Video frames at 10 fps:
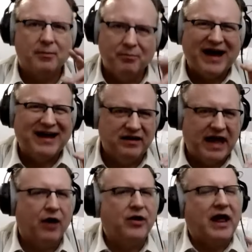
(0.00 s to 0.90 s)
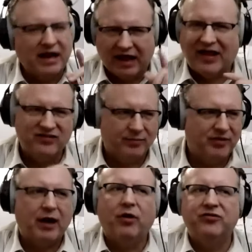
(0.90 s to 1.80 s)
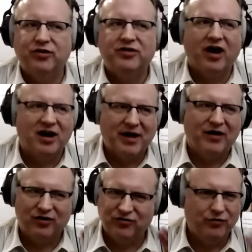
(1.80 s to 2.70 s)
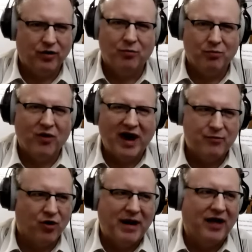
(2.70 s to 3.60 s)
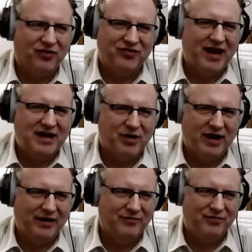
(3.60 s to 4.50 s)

biting down, and that's something that I want you to talk about because you know way more about this than anybody